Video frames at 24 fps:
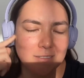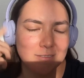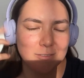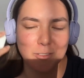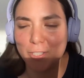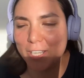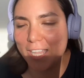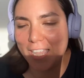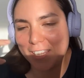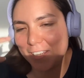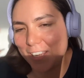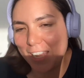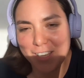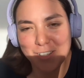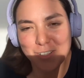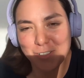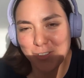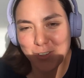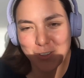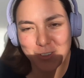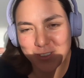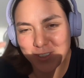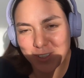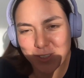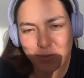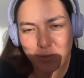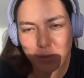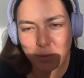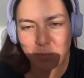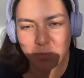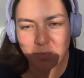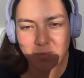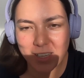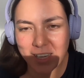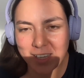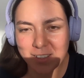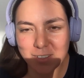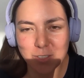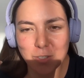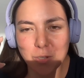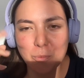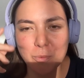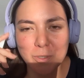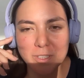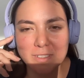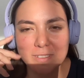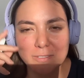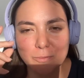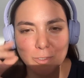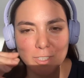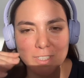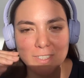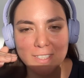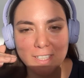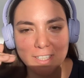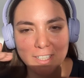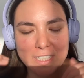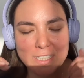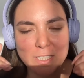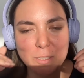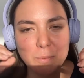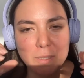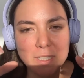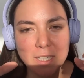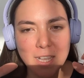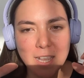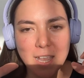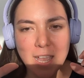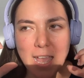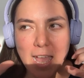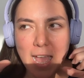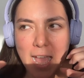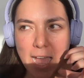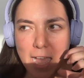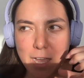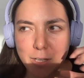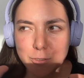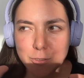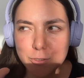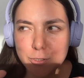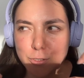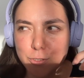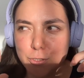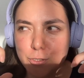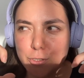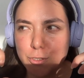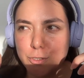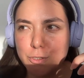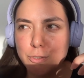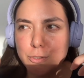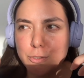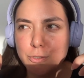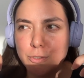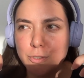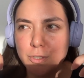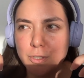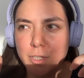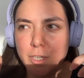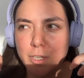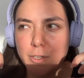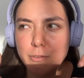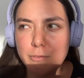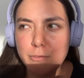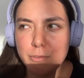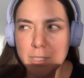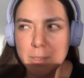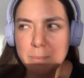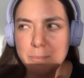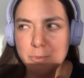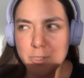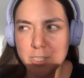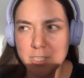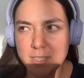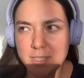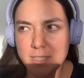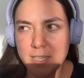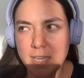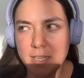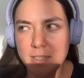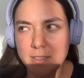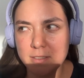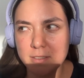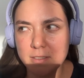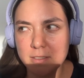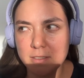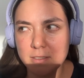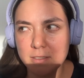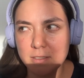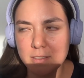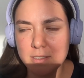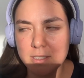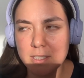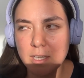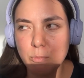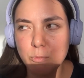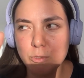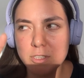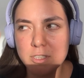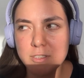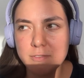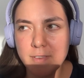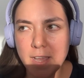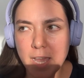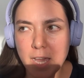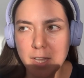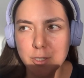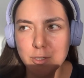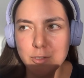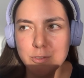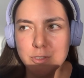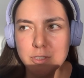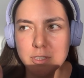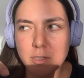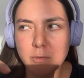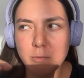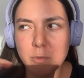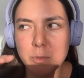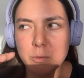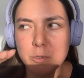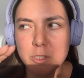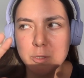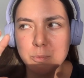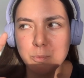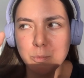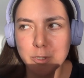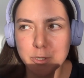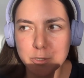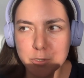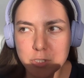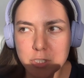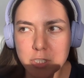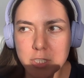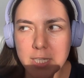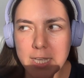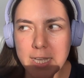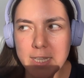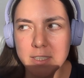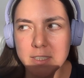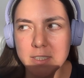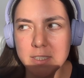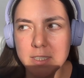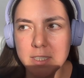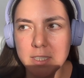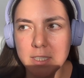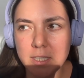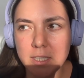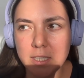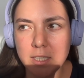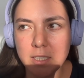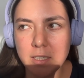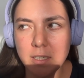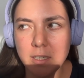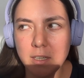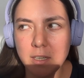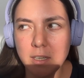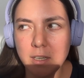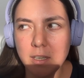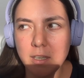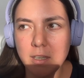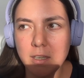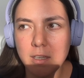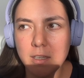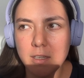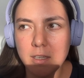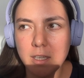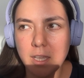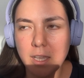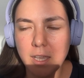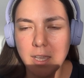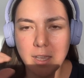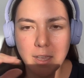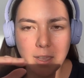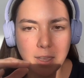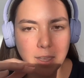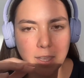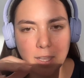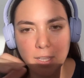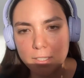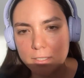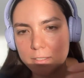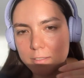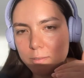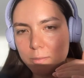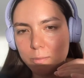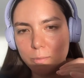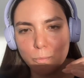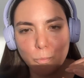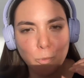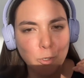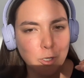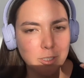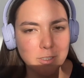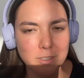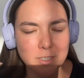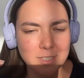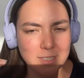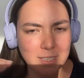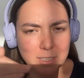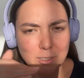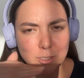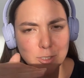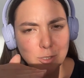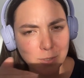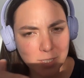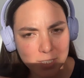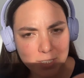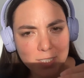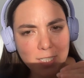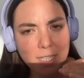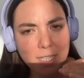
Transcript: Well, I don't know, I don't know what there is, but how do you represent someone's value, someone's personality in words, like so that they